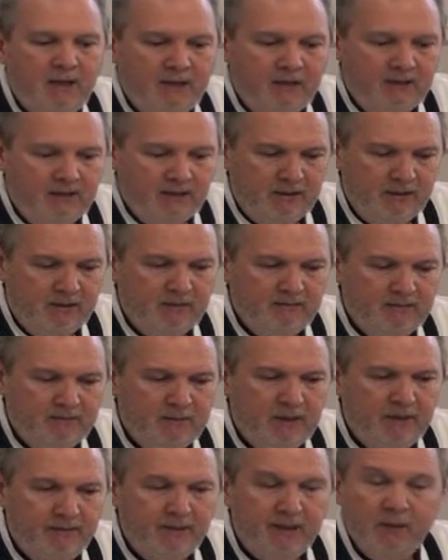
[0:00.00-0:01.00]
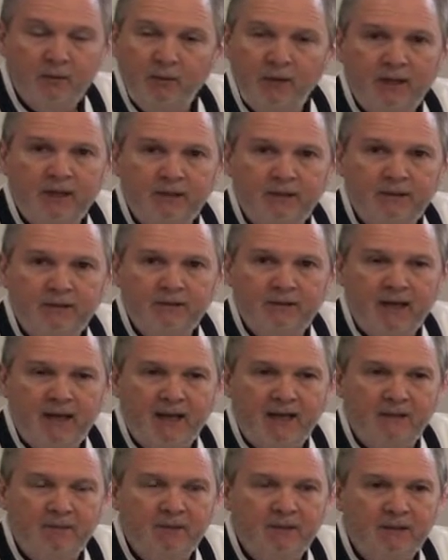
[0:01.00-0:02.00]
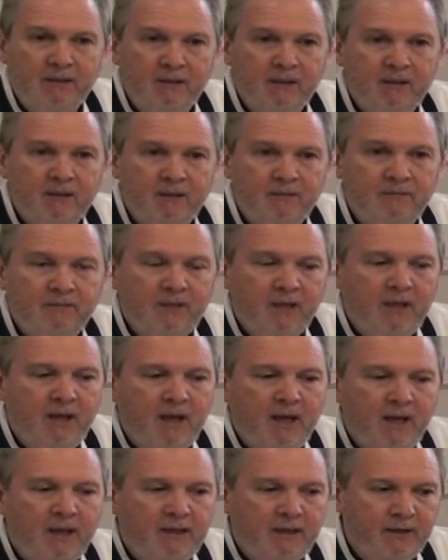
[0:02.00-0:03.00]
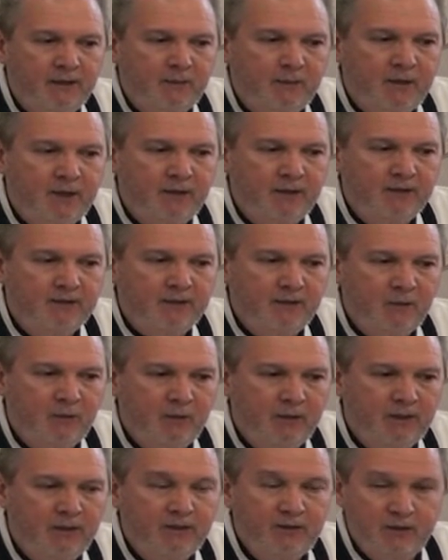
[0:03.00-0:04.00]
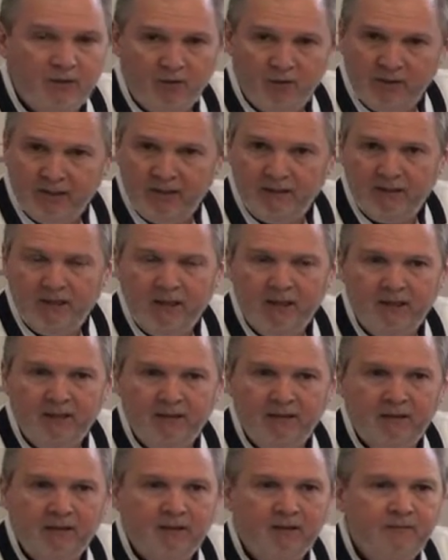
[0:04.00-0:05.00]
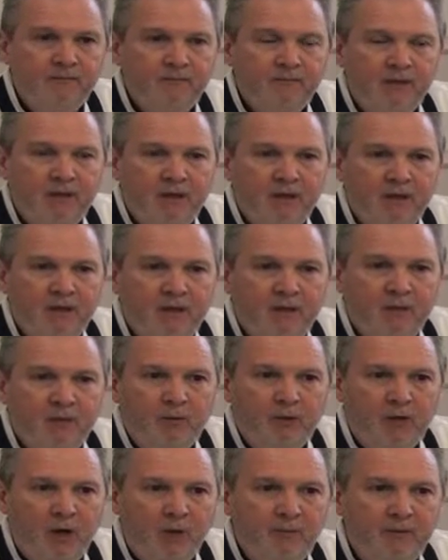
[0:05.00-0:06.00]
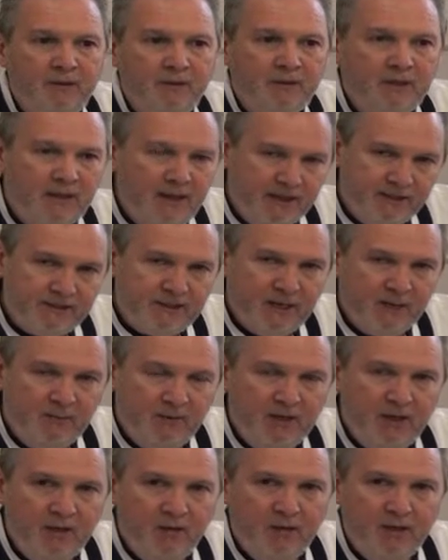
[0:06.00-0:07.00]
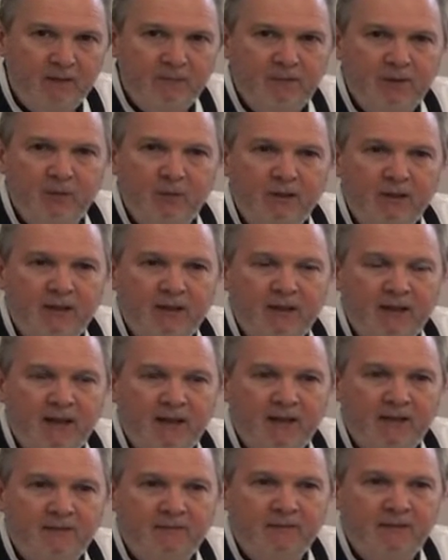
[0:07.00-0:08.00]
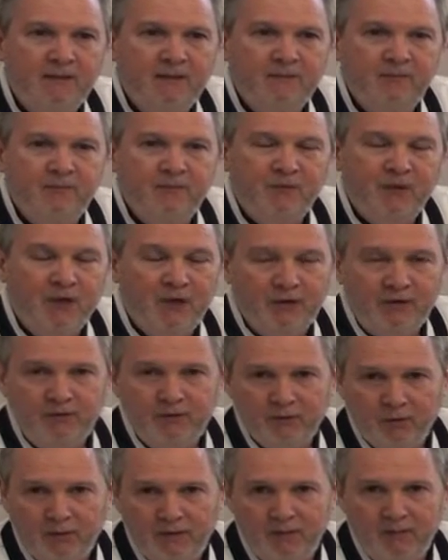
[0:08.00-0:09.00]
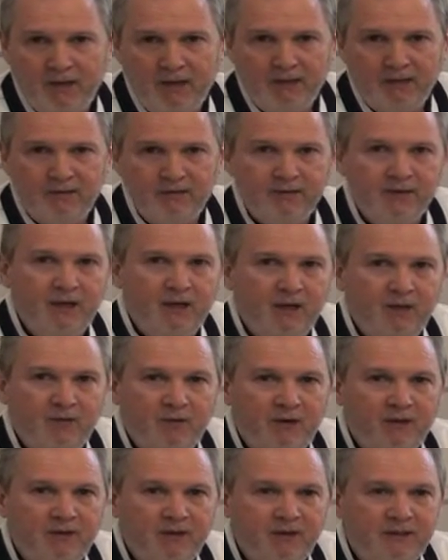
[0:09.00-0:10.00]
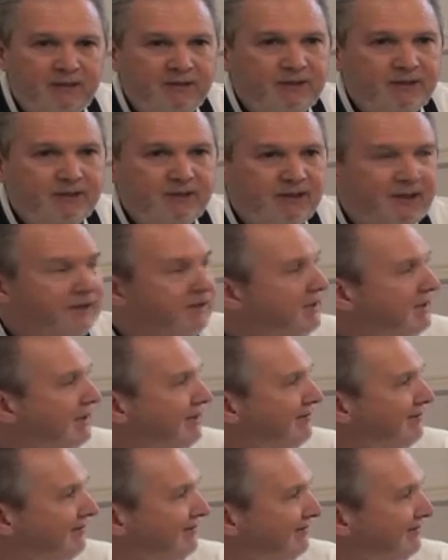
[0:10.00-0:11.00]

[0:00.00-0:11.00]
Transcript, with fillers: And uh, I think we had a good time, and uh, I know the bankers that went enjoyed it, and we're hoping the next time we go up that we can have 120 bankers go rather than just 60.